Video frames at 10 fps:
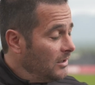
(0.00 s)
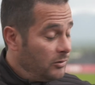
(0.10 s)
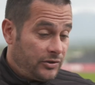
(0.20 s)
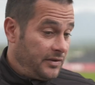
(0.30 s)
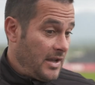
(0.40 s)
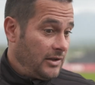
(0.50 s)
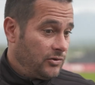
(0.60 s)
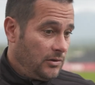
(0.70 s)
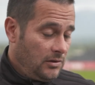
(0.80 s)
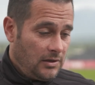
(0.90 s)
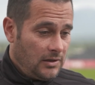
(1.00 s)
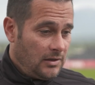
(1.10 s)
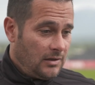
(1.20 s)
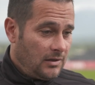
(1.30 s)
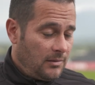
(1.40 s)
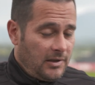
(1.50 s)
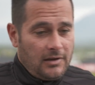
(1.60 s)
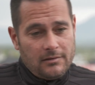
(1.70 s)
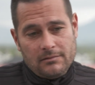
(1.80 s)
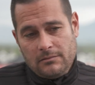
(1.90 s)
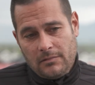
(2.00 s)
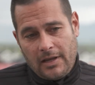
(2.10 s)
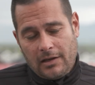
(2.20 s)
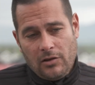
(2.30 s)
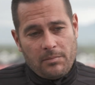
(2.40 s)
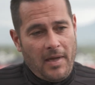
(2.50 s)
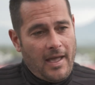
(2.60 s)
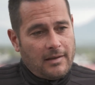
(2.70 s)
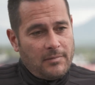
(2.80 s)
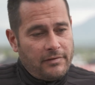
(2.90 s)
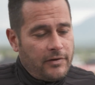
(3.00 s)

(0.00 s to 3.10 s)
which is natural. I mean, I could look back my